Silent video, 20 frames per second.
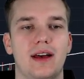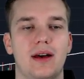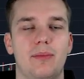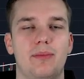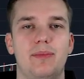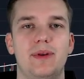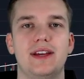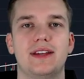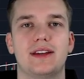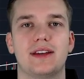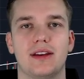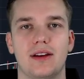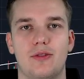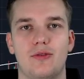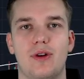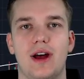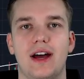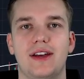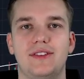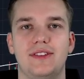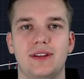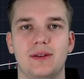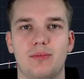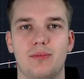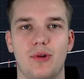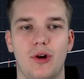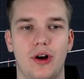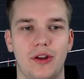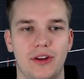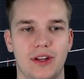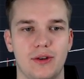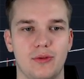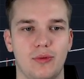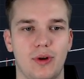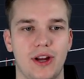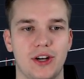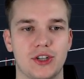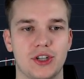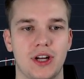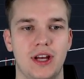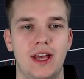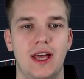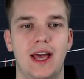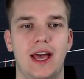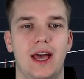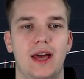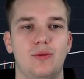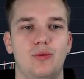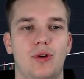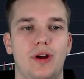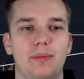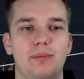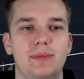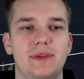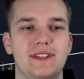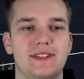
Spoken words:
a big rising broadening wedge. And what means